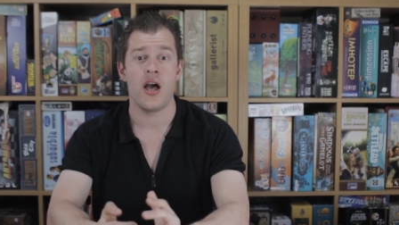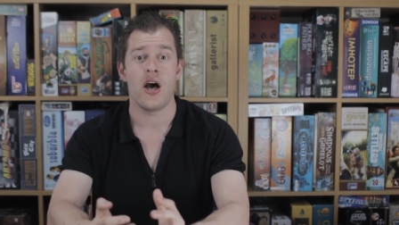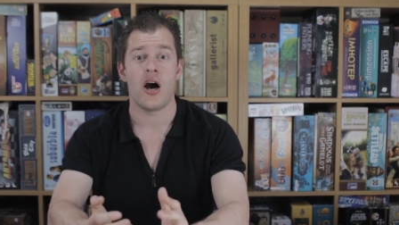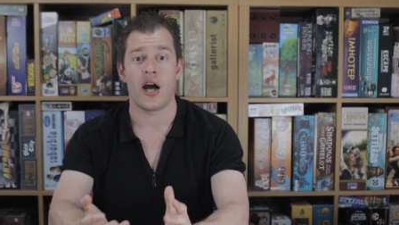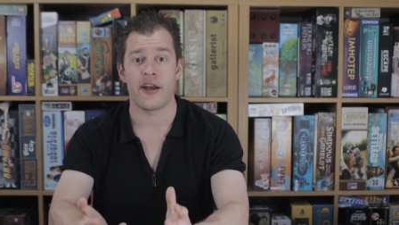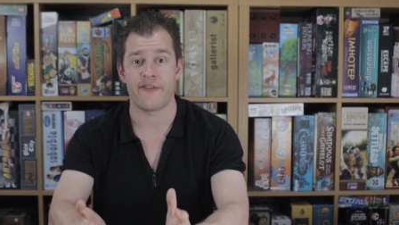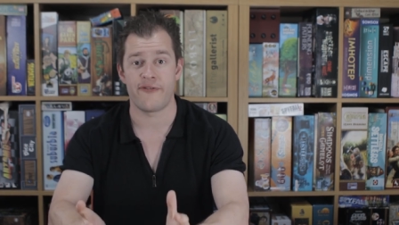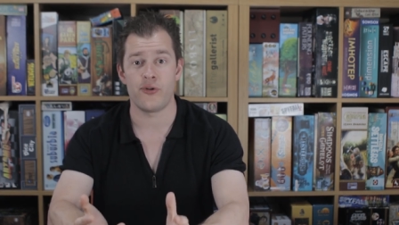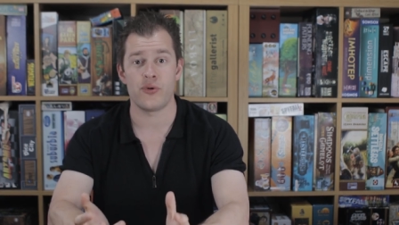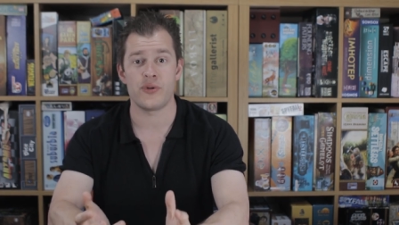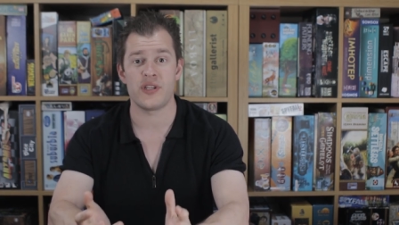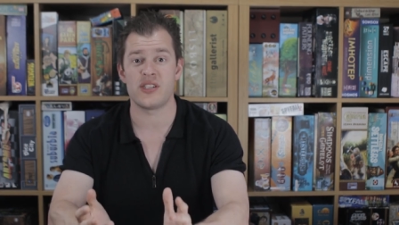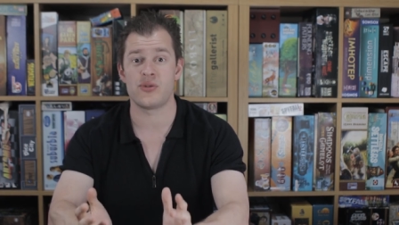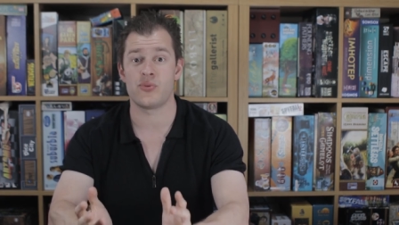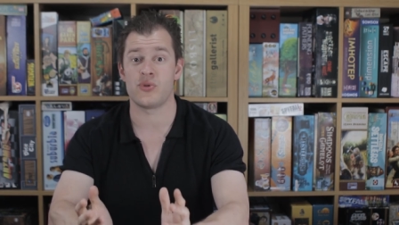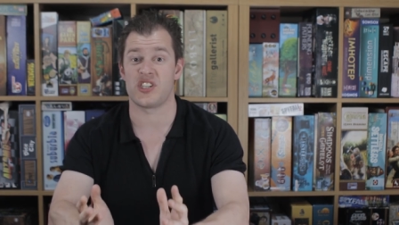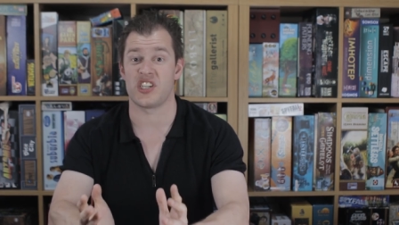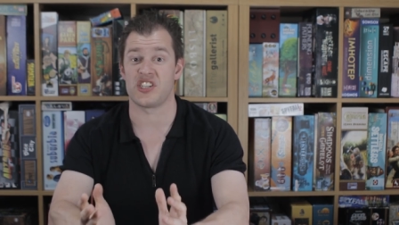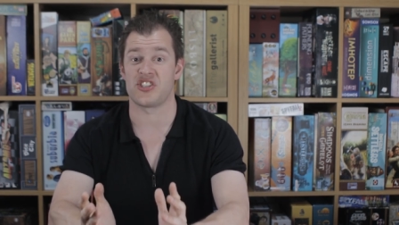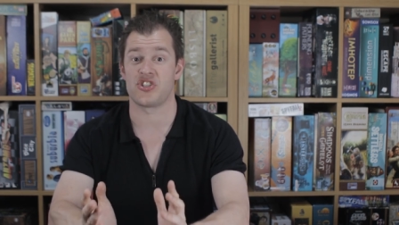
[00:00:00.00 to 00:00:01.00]
I thought this
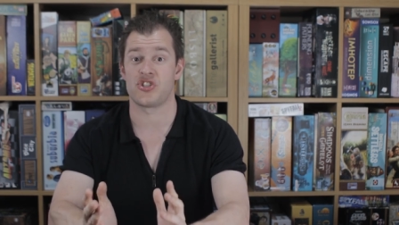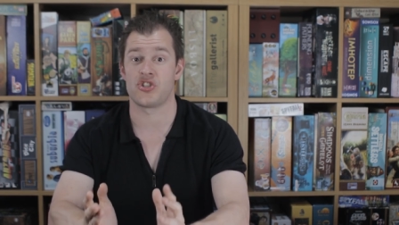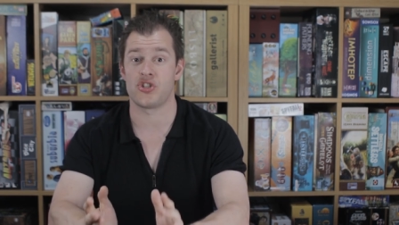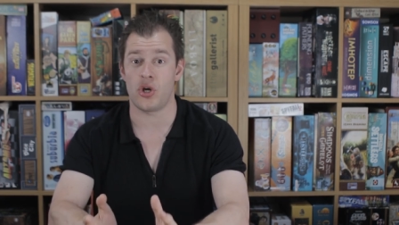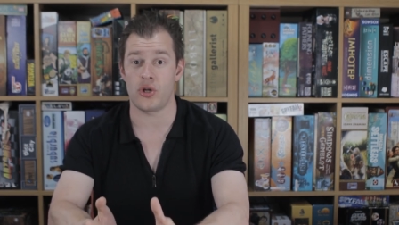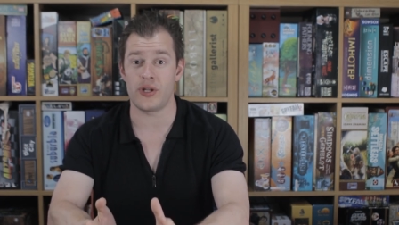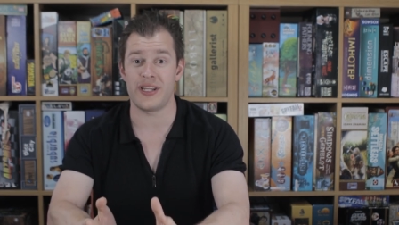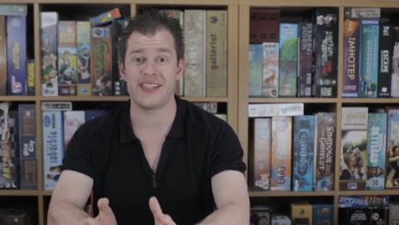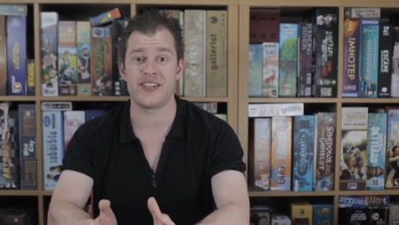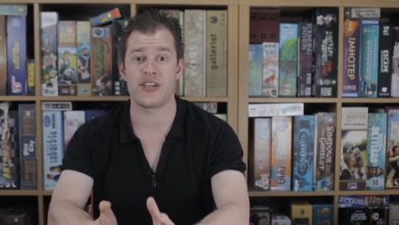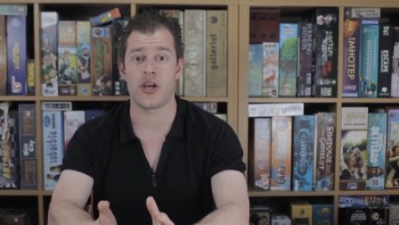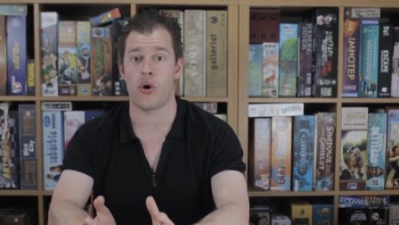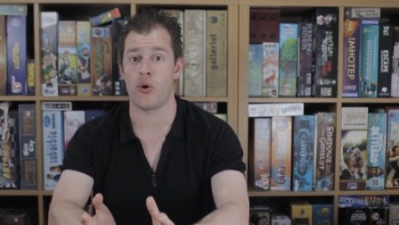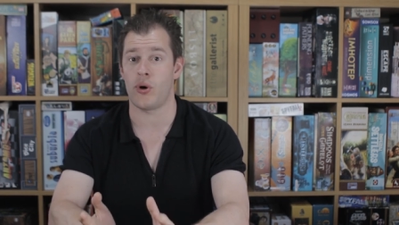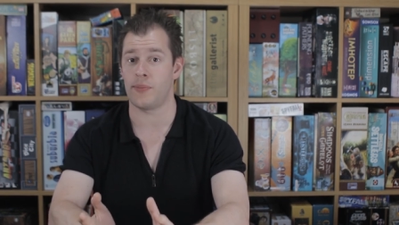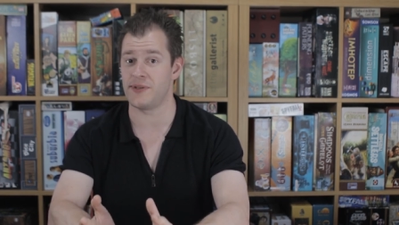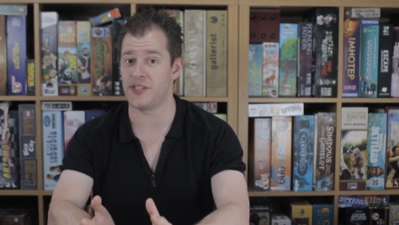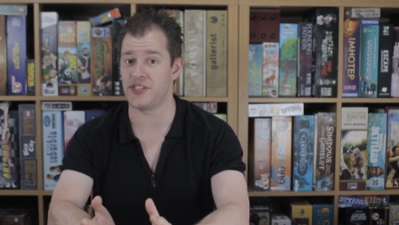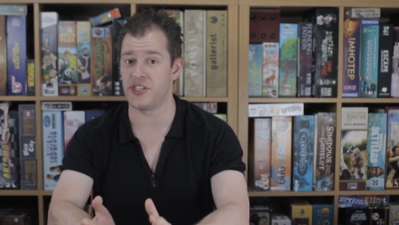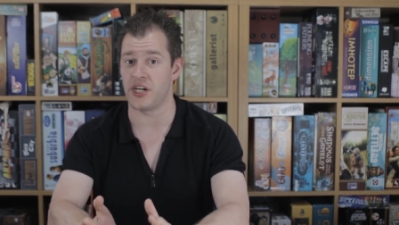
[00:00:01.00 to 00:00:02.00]
was a solid
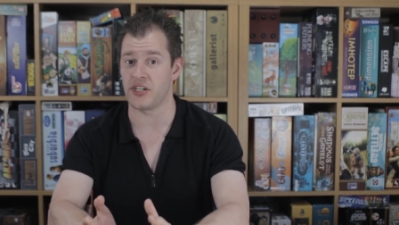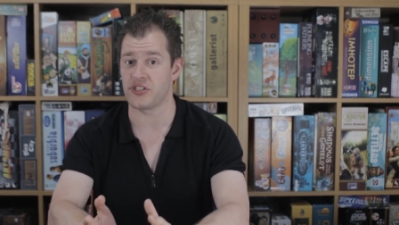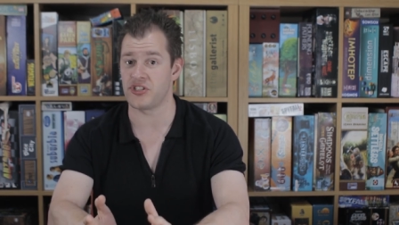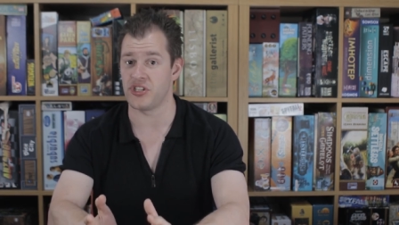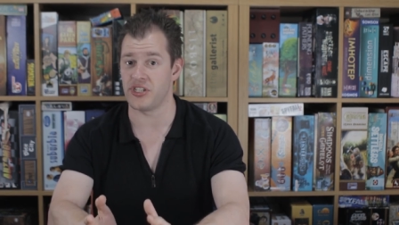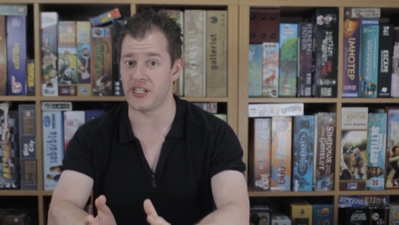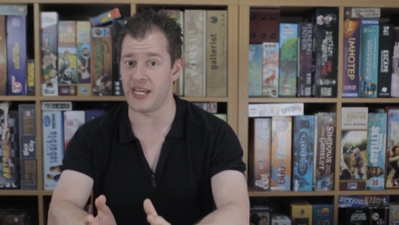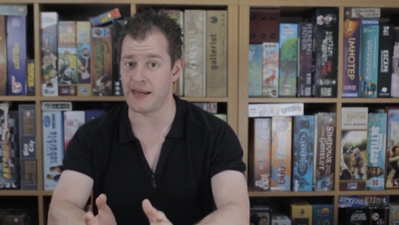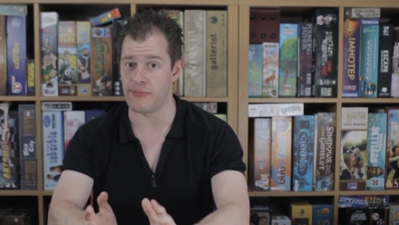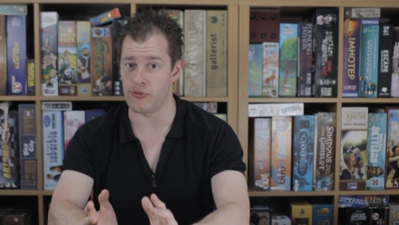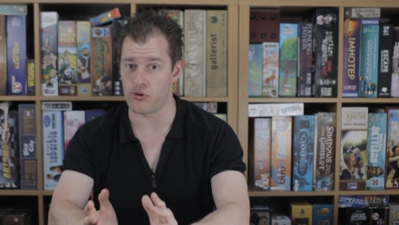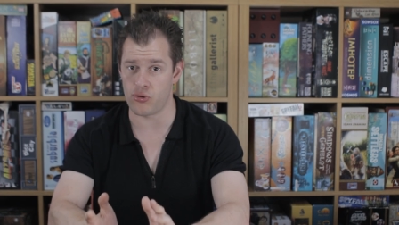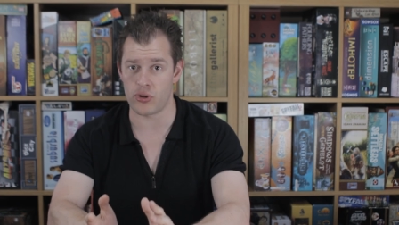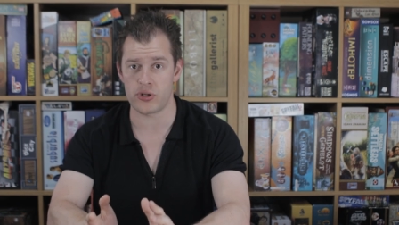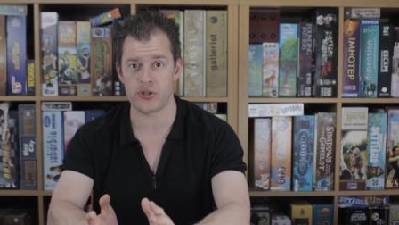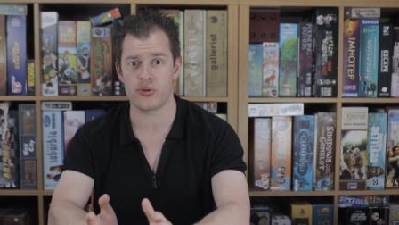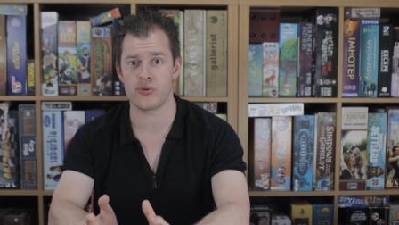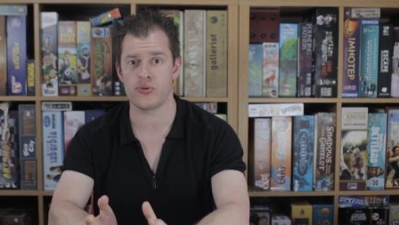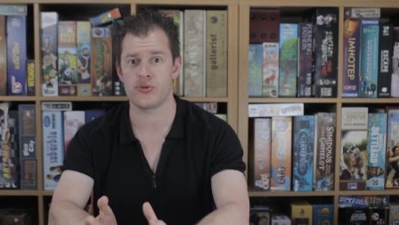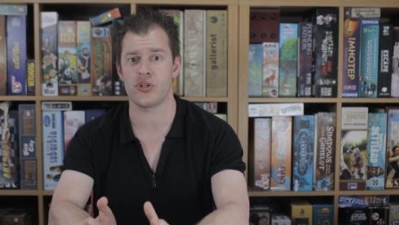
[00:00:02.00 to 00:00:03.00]
co-op deduction game.
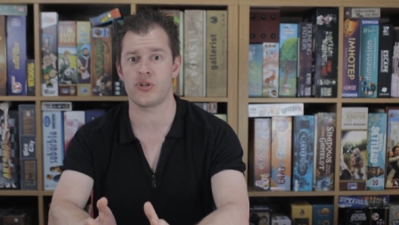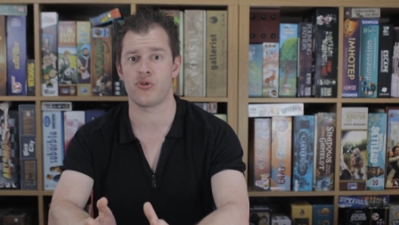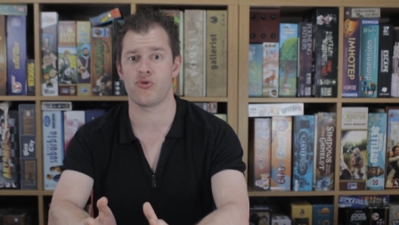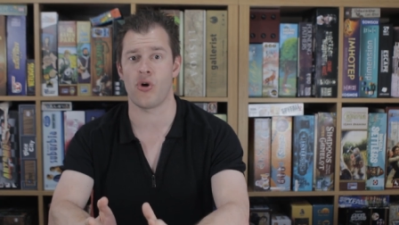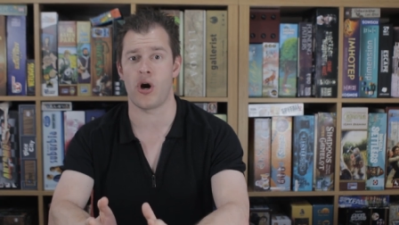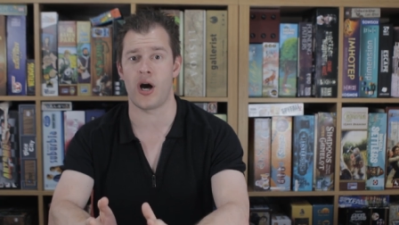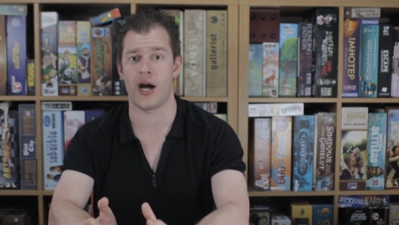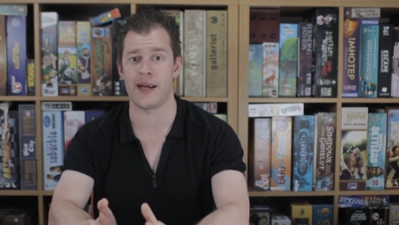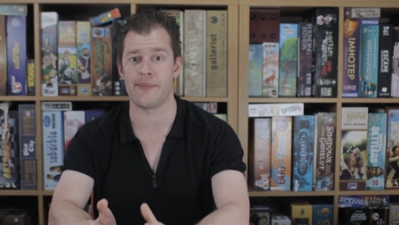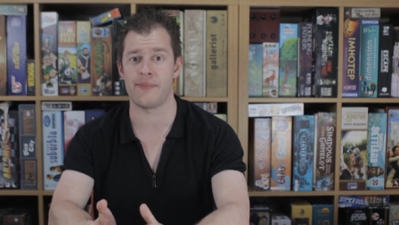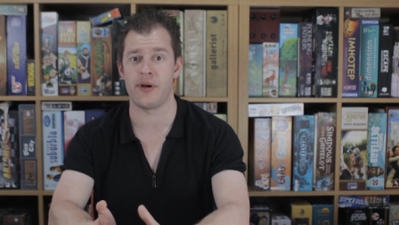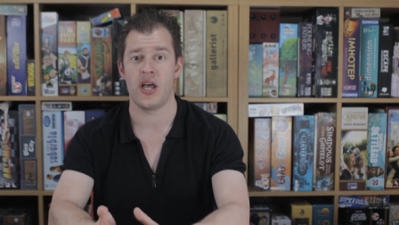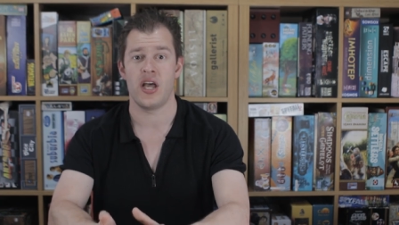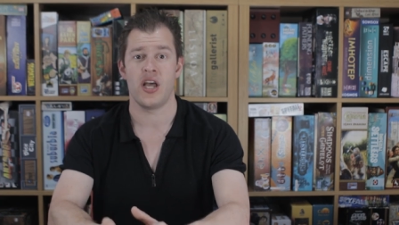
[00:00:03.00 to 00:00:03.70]
Chronicles of Crime,